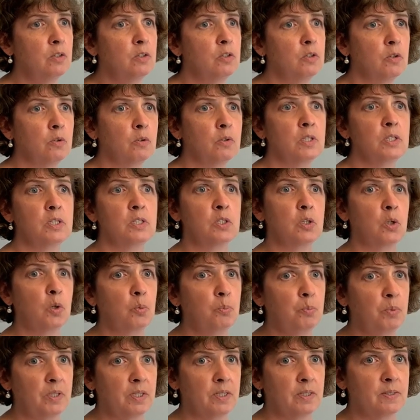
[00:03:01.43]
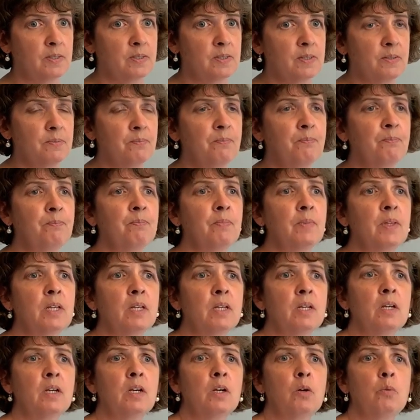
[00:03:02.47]
known as opiates.
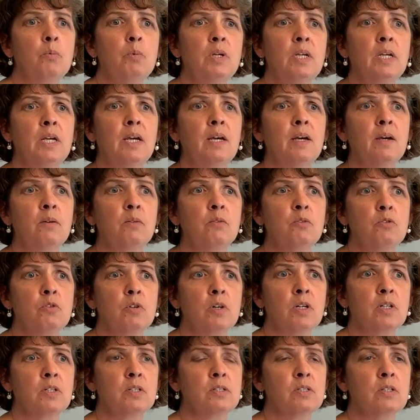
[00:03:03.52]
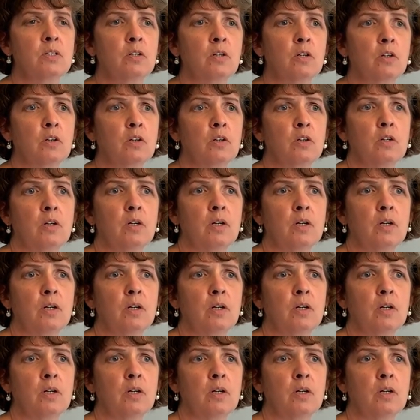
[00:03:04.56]
We have drugs that are